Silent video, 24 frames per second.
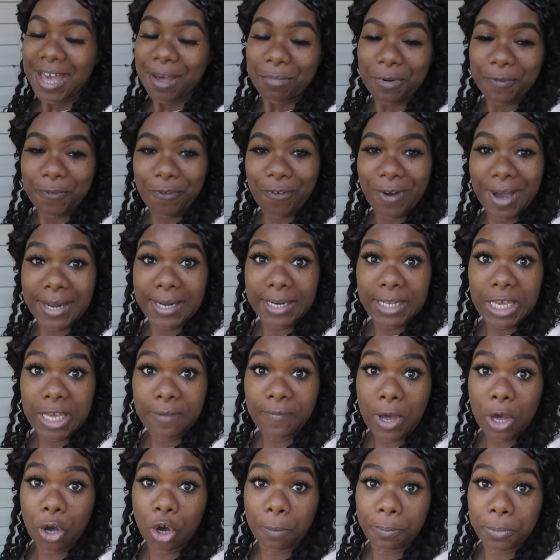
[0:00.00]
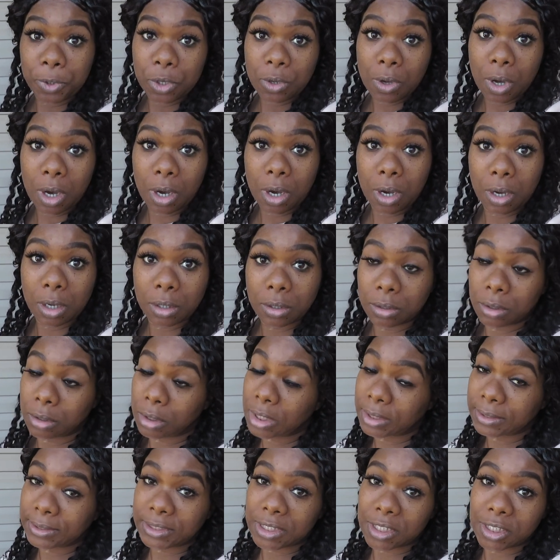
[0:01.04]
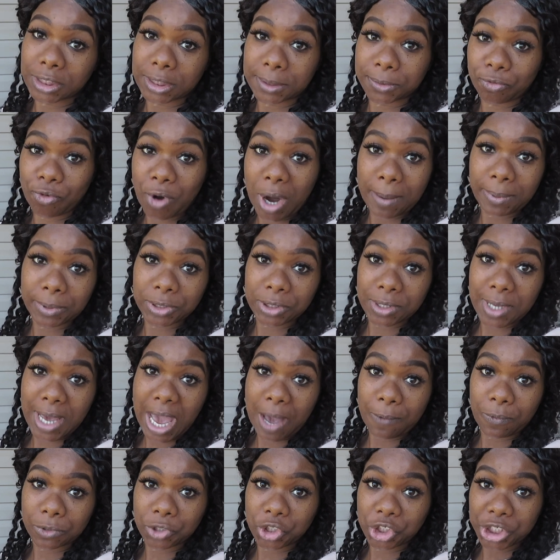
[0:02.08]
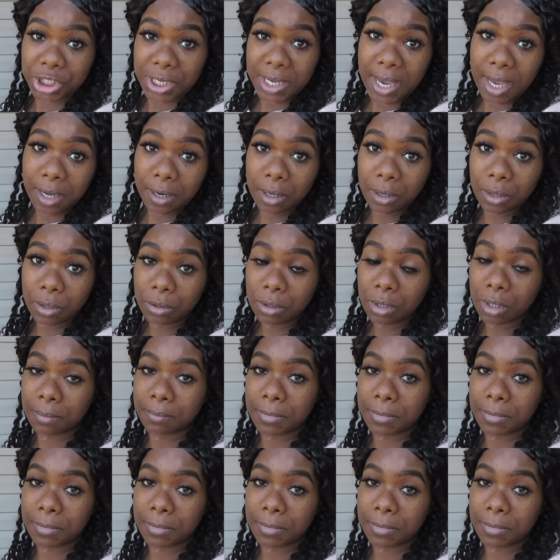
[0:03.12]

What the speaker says: Before I leave, I hope you all consider subscribing to our channel,